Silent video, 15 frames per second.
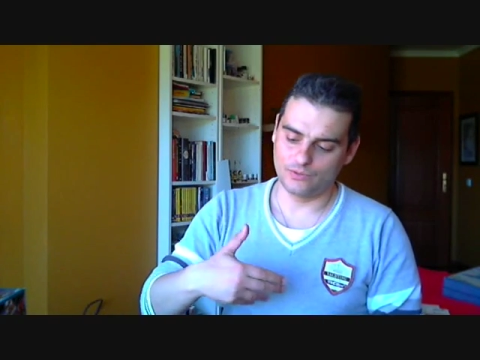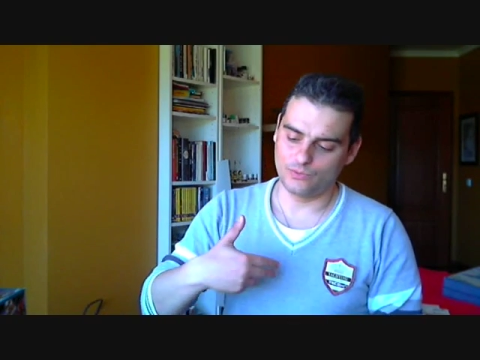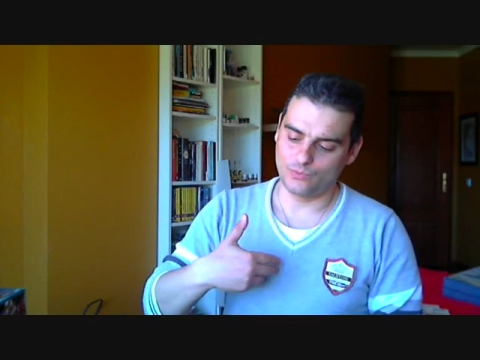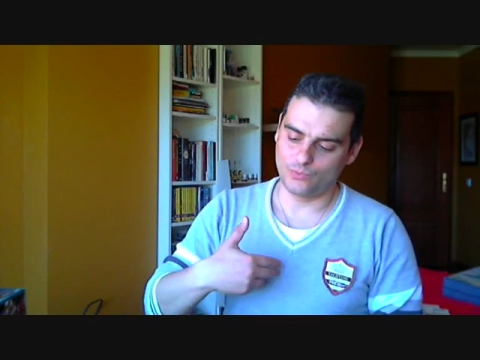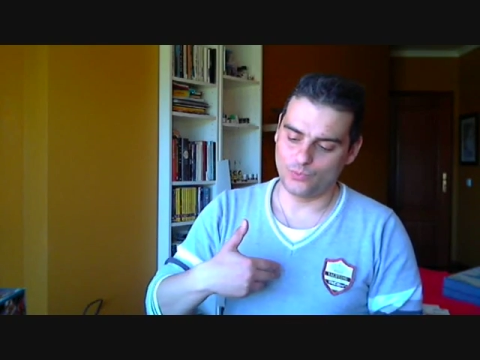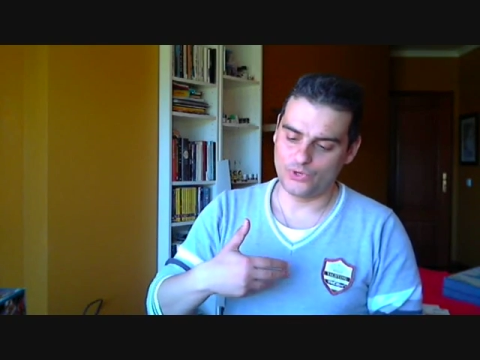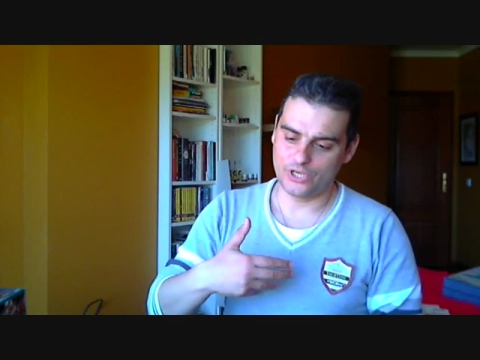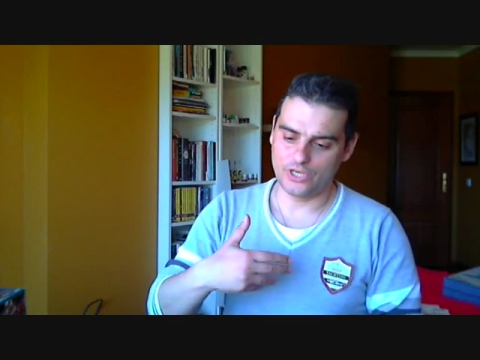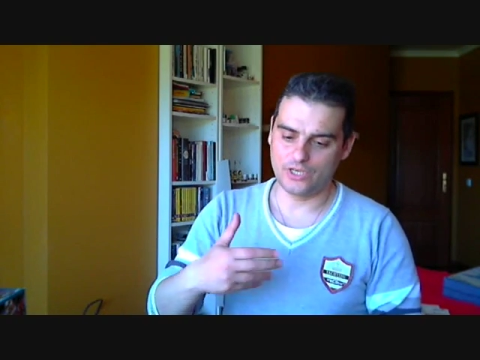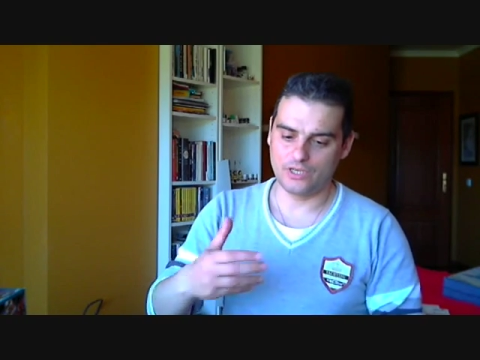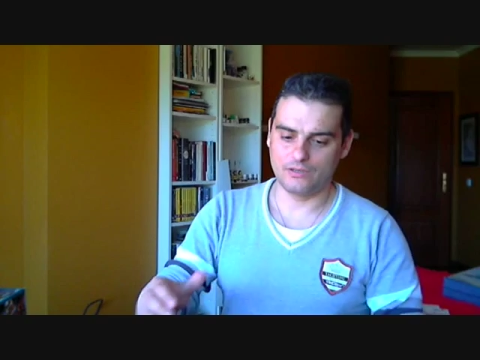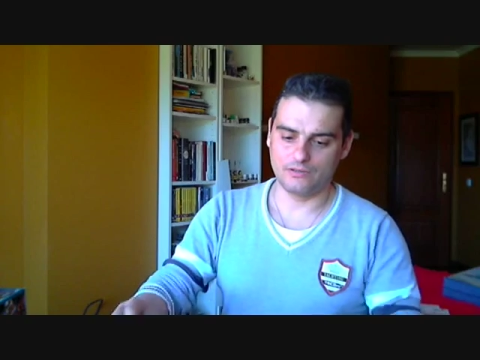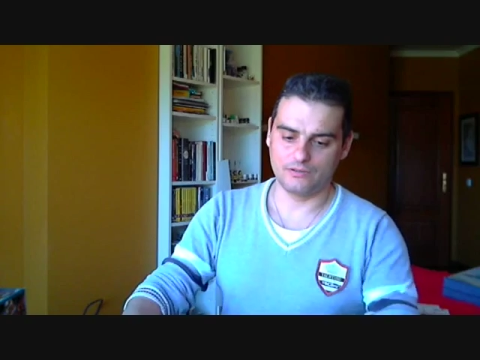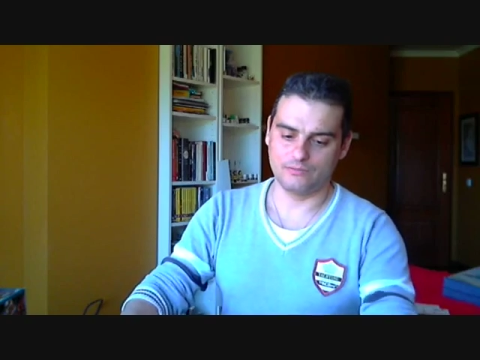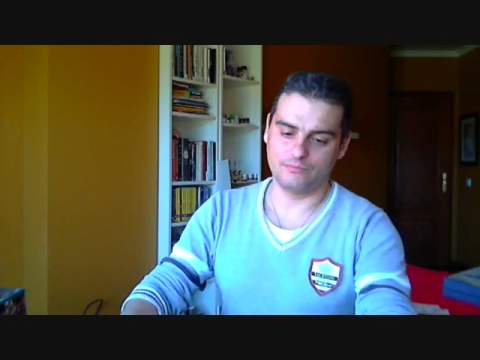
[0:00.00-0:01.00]

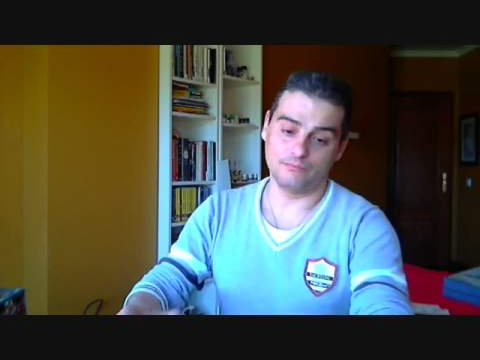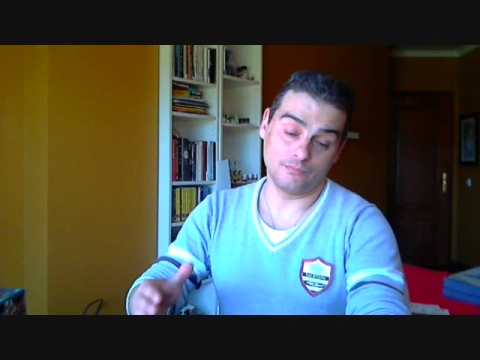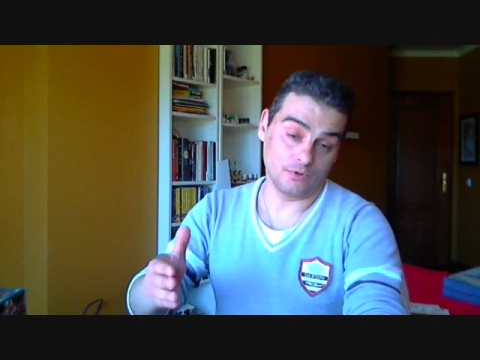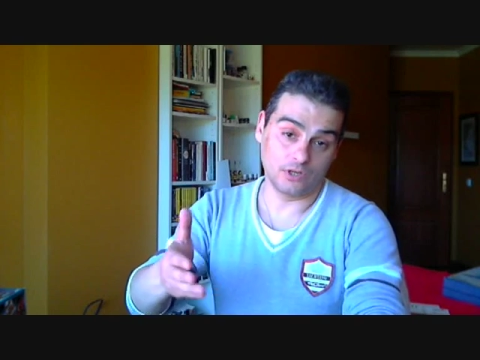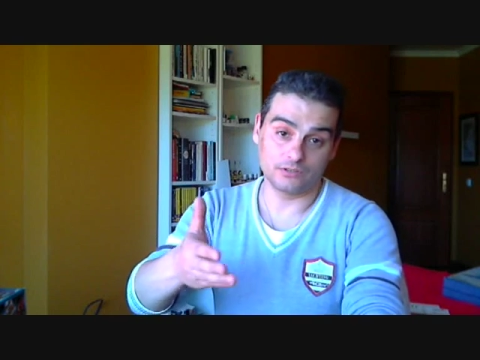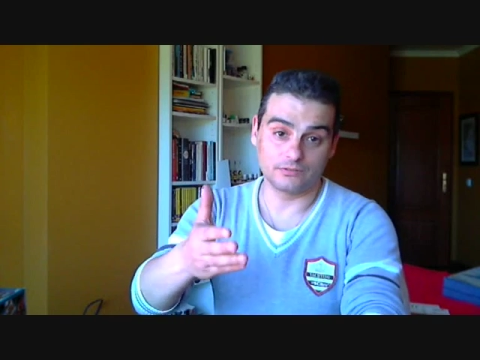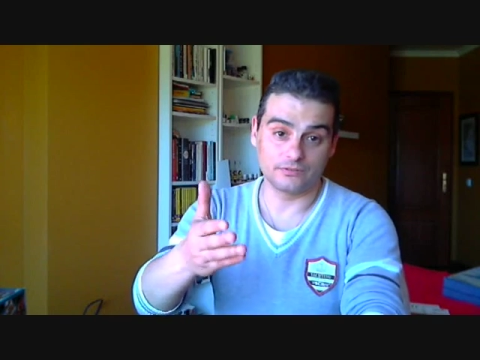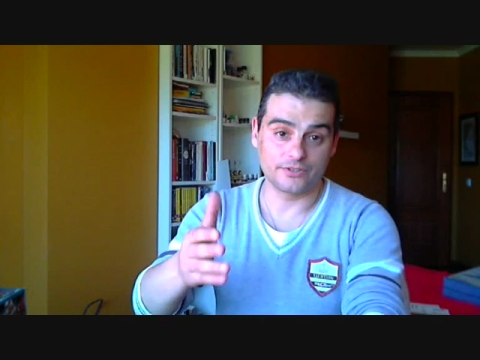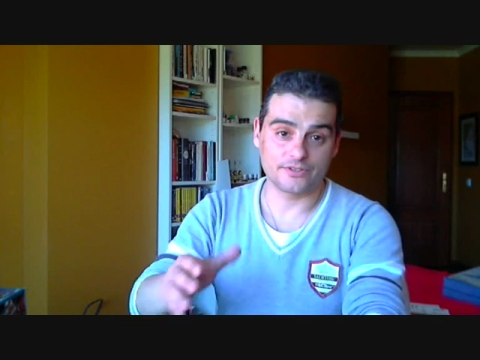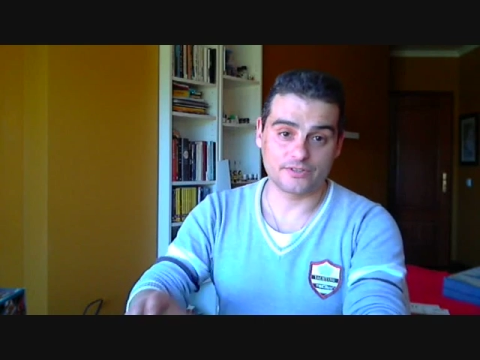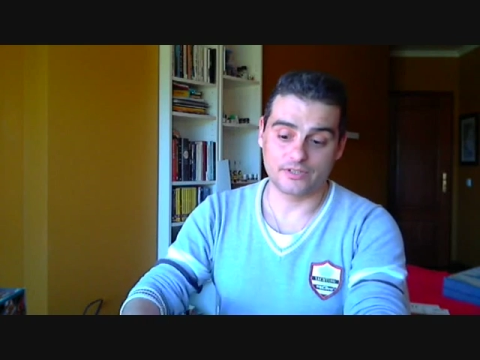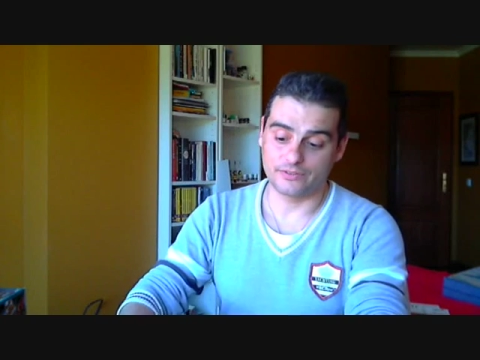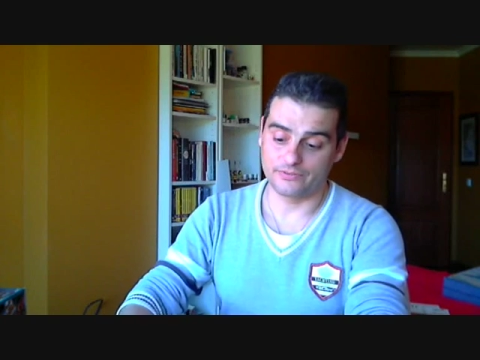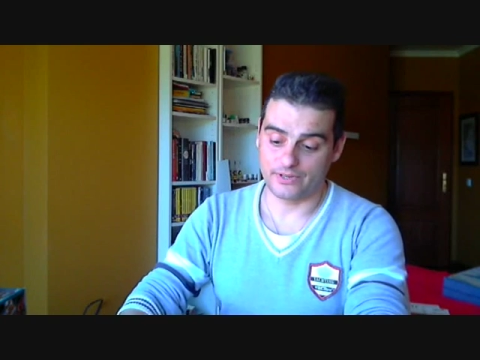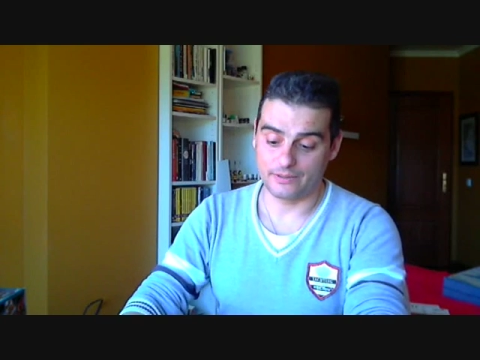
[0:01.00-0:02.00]
We
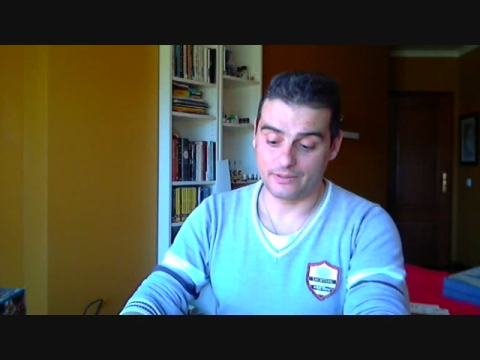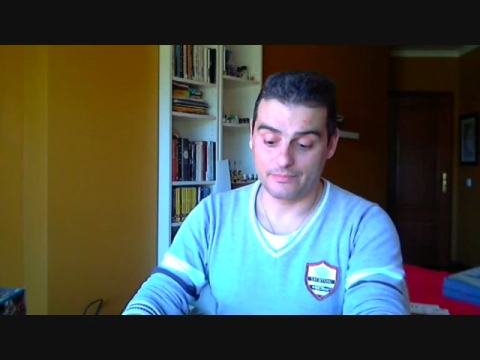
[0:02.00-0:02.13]
modelers, if I